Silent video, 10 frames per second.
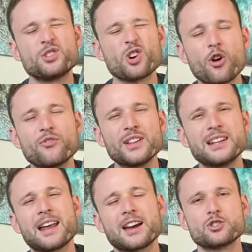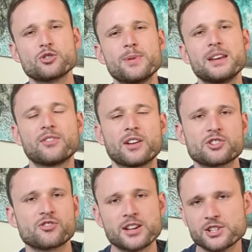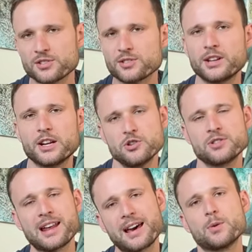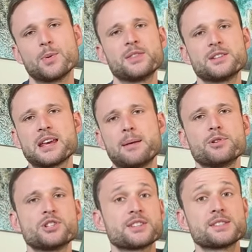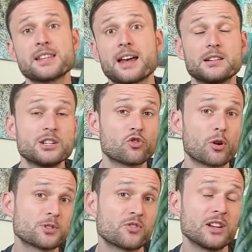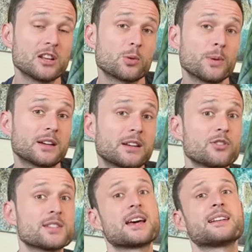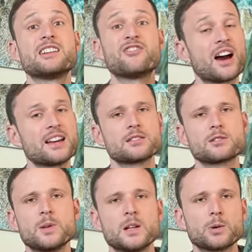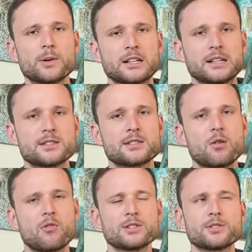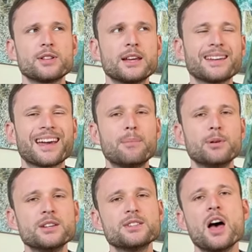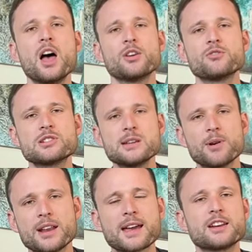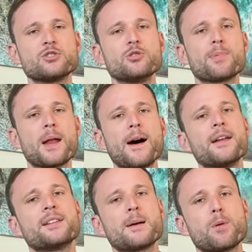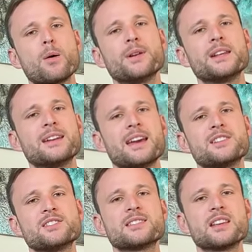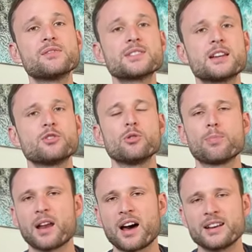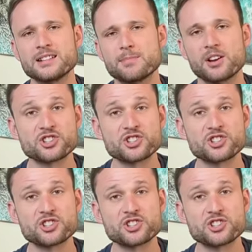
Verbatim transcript: don't really like too many fluctuations. So they don't like when the temperature suddenly drops really quickly or suddenly rises really quickly and so on. So that cabinet, usually when I get a new plant and I pop it in there, it just gives that new plant as much